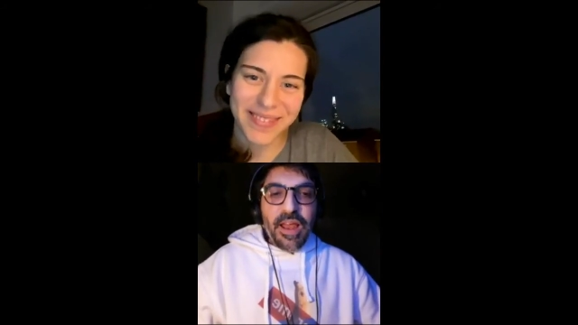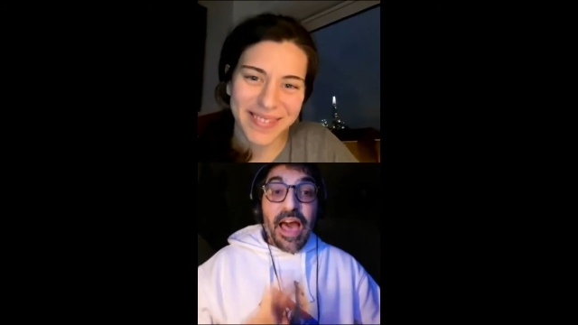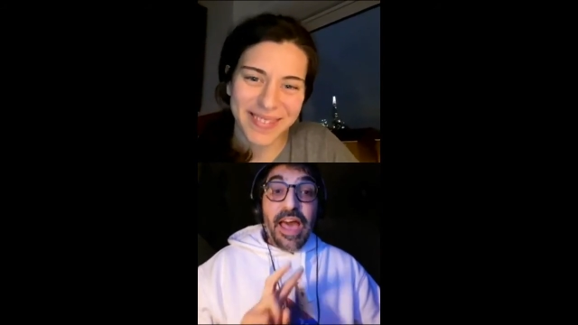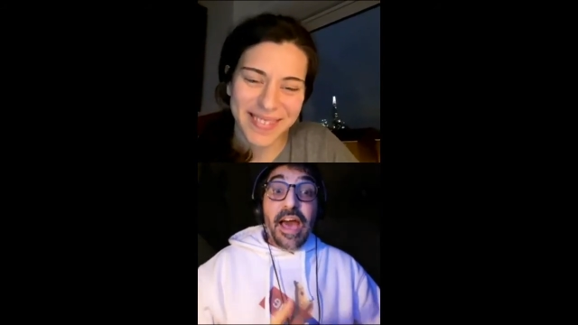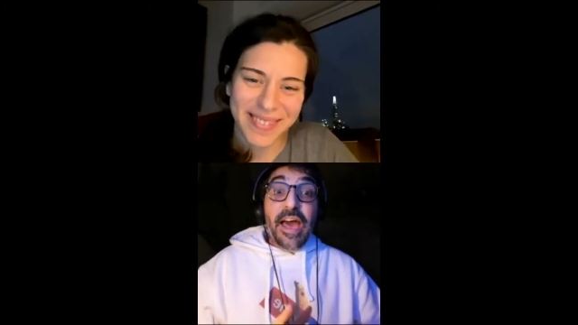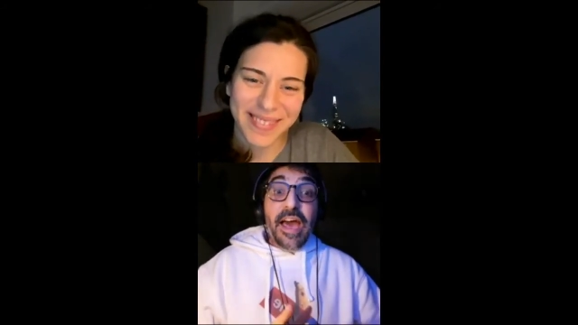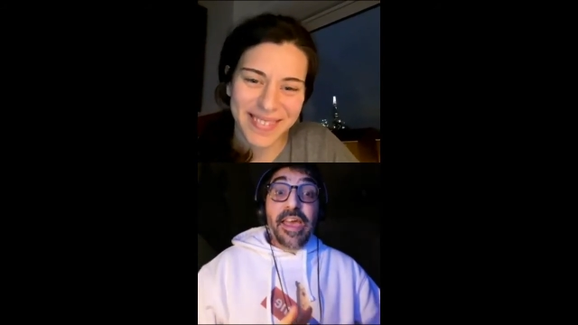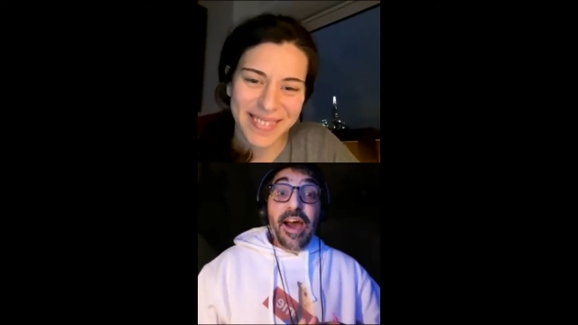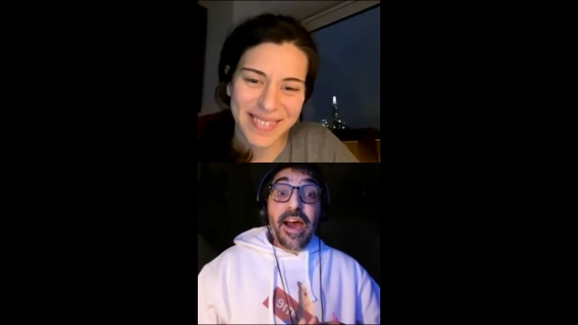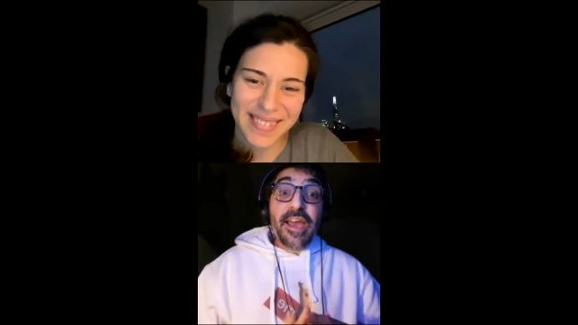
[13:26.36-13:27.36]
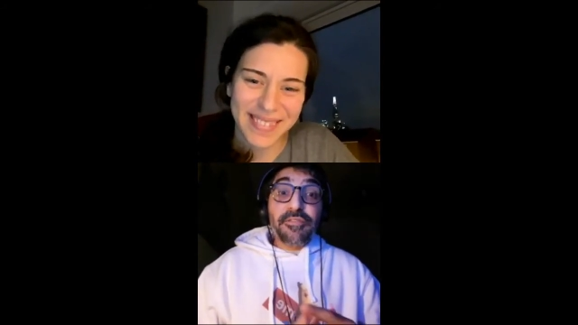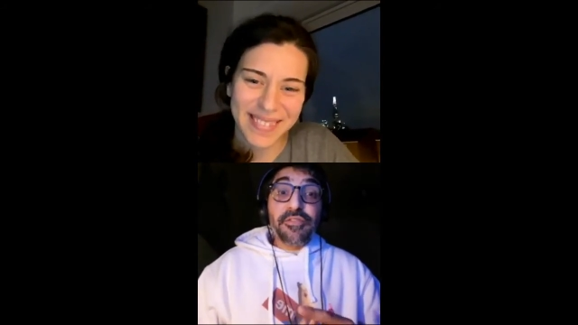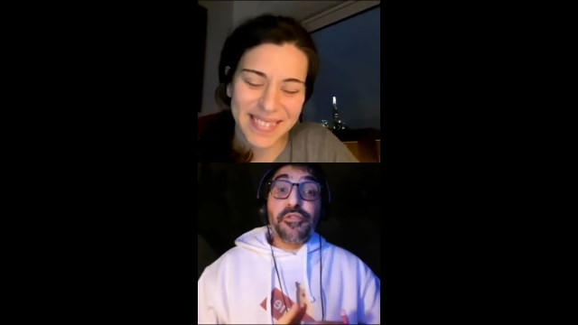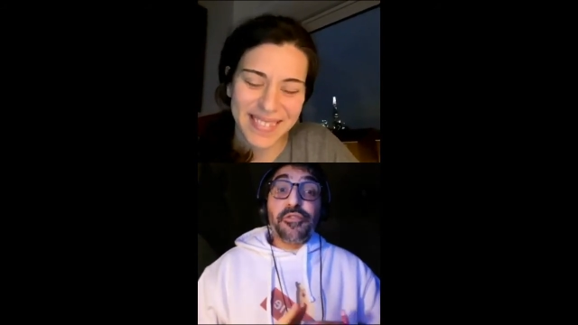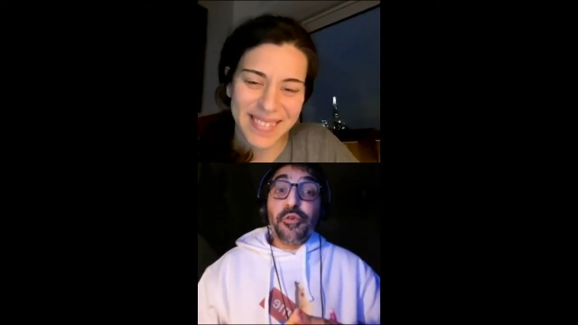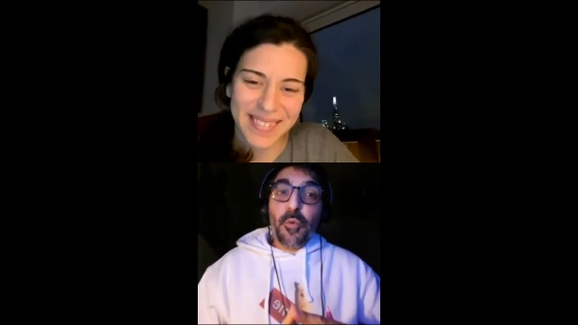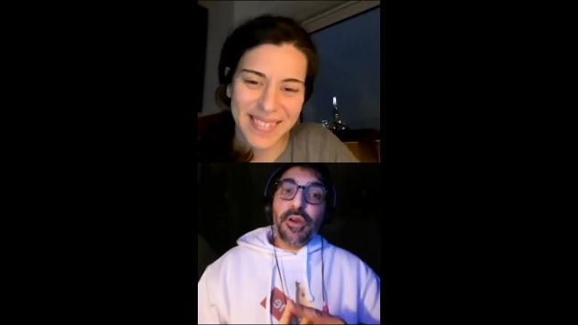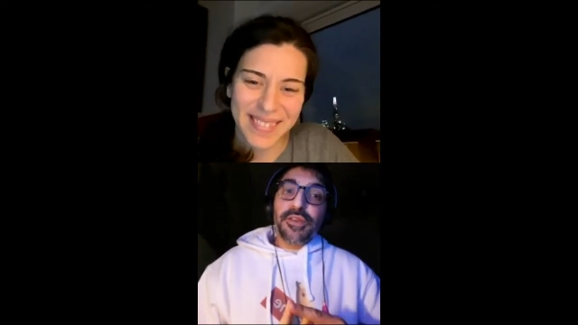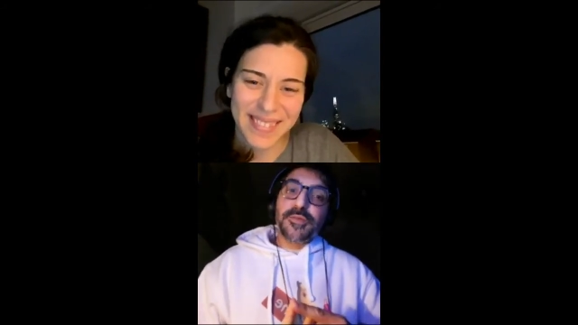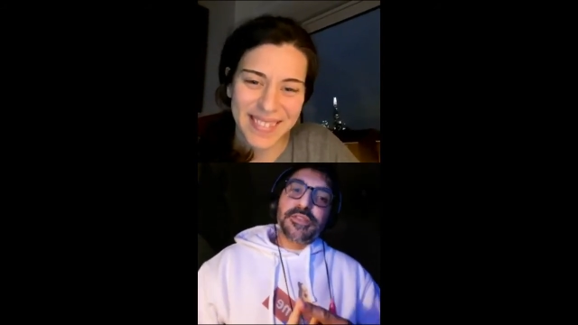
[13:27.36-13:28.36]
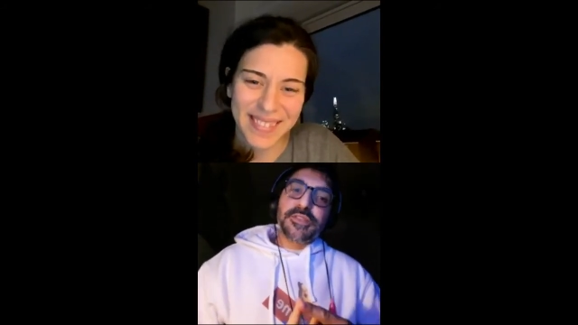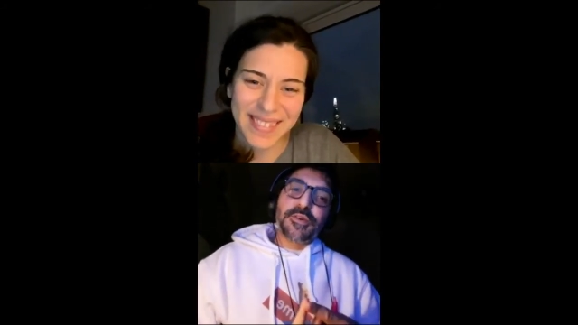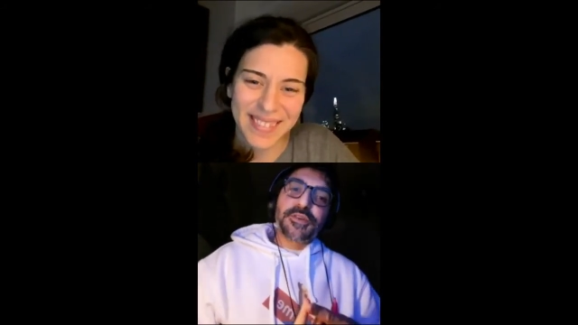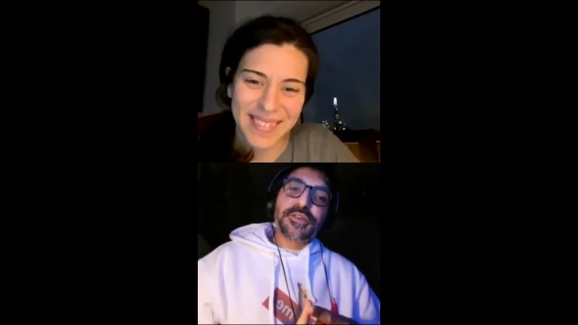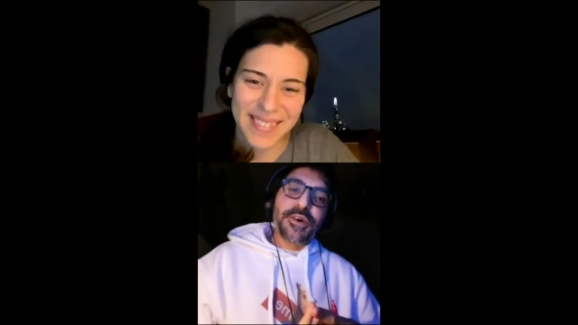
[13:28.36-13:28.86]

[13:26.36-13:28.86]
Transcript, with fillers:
Speaker 1: I, I I have two words which also